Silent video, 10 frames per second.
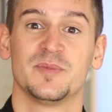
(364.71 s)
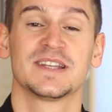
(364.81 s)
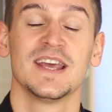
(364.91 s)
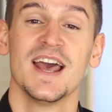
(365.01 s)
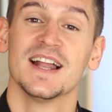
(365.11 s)

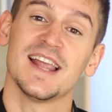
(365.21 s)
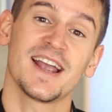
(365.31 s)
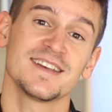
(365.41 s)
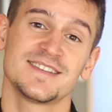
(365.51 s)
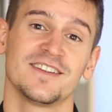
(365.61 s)
But like
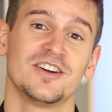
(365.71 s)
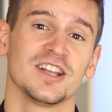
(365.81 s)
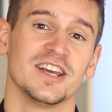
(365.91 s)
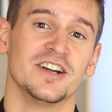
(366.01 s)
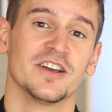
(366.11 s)
I said
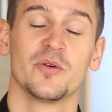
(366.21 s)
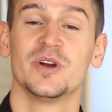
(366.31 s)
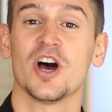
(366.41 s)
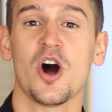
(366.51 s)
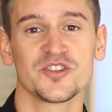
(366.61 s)
earlier,
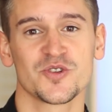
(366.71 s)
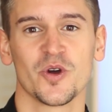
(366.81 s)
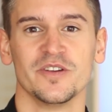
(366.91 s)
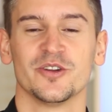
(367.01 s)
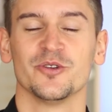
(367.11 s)
we're also
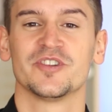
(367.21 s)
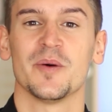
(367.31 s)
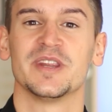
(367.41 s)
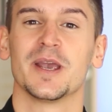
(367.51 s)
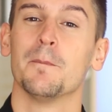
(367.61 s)
going to do
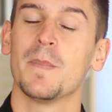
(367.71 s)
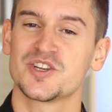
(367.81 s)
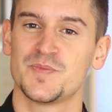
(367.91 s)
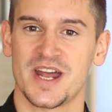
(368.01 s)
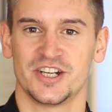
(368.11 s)
something
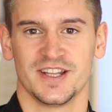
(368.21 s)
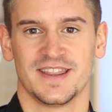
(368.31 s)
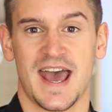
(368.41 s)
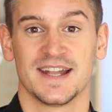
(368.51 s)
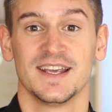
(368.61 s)
much better than
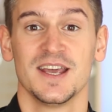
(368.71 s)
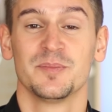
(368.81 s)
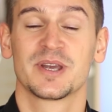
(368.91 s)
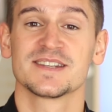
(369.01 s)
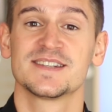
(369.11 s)
that.
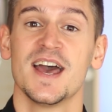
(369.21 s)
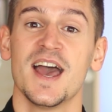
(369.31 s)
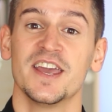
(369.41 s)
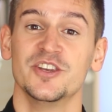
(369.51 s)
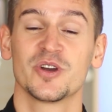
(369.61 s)
Because
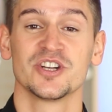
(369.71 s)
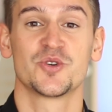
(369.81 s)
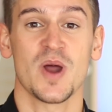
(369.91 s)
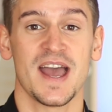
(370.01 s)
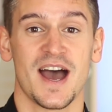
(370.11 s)
you can
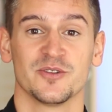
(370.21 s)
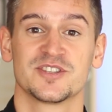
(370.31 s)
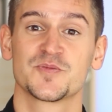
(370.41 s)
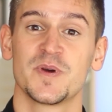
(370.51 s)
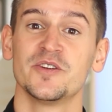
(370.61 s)
try out
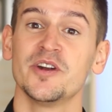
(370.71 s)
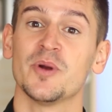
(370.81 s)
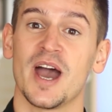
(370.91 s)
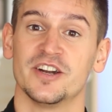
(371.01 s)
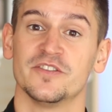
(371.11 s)
Spin
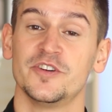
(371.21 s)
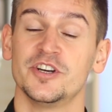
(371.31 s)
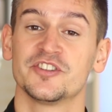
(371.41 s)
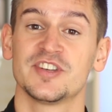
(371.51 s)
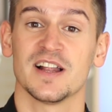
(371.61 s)
Rewriter for
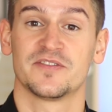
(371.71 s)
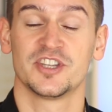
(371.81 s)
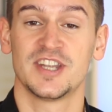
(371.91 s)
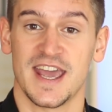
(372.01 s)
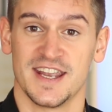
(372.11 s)
yourself
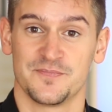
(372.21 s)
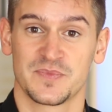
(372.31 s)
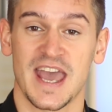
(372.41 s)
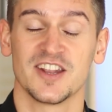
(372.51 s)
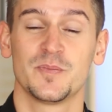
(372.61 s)
today
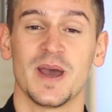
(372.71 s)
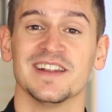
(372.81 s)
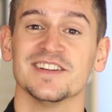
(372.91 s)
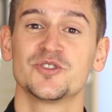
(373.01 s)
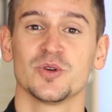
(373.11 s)
and pay
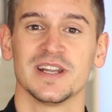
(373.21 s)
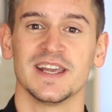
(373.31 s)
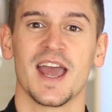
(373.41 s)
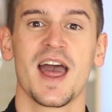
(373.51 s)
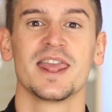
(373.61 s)

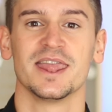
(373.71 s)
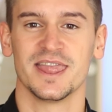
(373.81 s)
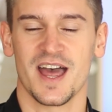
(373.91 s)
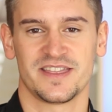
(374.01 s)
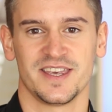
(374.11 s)
literally
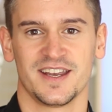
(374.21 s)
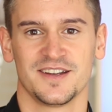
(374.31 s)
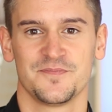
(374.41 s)
nothing.